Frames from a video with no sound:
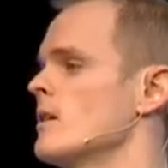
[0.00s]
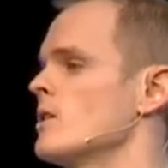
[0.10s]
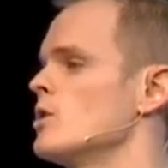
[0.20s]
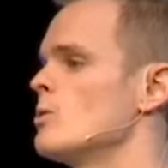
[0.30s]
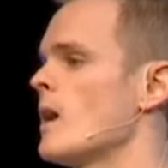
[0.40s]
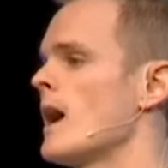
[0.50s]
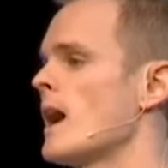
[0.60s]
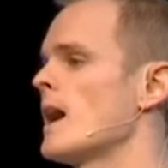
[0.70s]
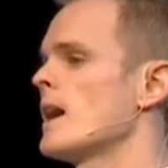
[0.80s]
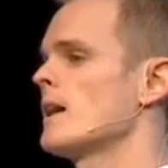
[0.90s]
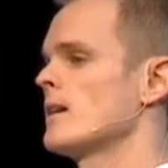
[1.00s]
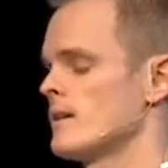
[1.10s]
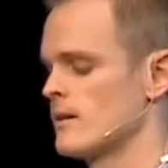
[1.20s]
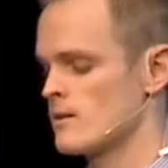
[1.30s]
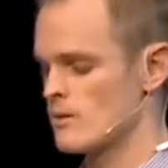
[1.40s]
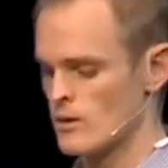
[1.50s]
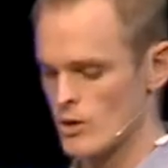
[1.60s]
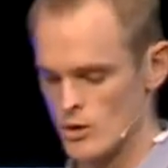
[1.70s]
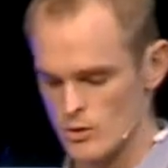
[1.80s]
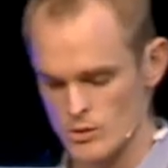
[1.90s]
You are
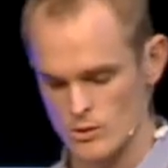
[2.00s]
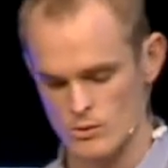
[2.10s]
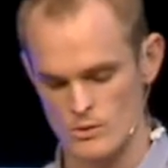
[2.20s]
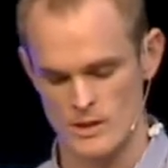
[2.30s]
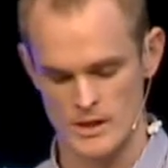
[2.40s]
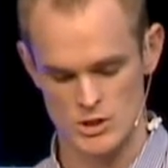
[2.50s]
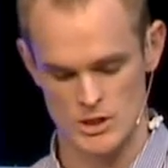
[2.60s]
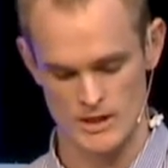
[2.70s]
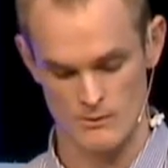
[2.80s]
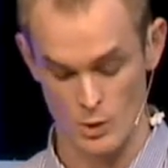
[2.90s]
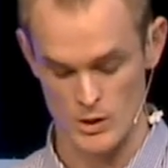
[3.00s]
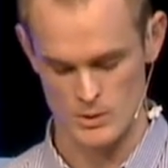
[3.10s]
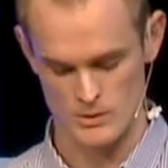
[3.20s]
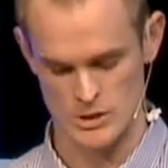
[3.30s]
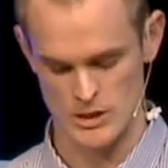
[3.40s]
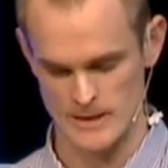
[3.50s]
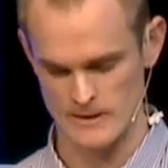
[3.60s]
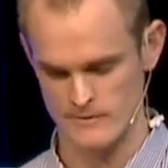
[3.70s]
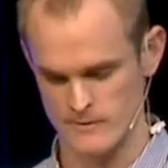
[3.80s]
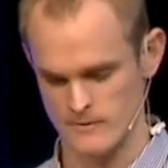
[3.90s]
who you achieve, what you achieve.